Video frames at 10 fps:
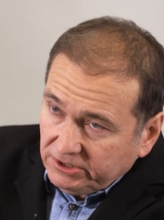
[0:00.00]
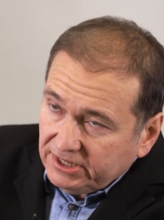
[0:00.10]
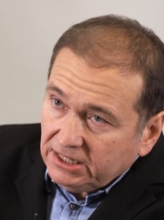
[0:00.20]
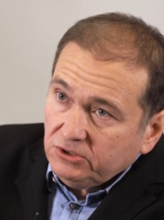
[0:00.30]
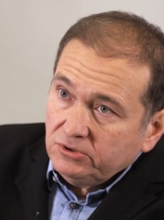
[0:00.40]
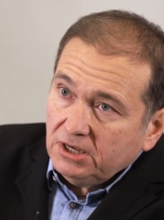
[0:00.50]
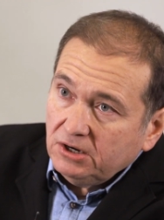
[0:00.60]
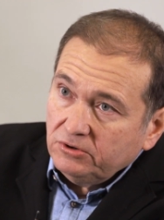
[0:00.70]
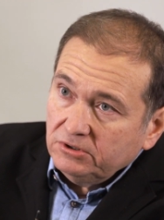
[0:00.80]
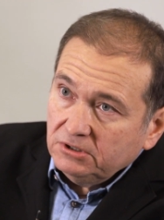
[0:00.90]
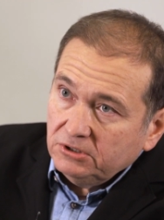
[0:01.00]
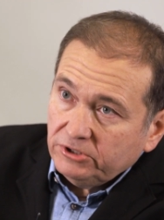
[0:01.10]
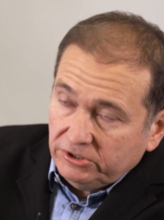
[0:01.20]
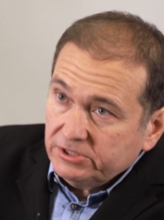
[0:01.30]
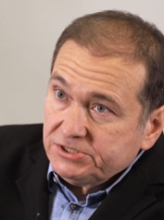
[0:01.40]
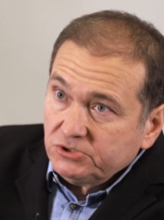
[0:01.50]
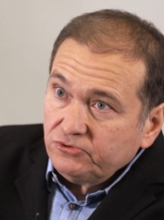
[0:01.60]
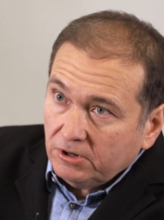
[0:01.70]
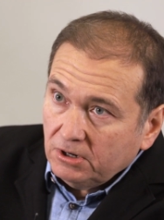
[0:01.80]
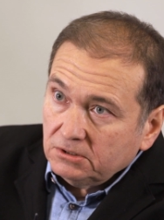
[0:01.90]
will tell you now that this
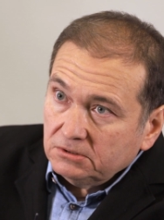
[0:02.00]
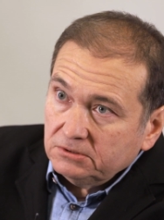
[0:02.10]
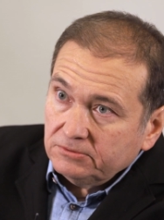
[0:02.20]
is wrong.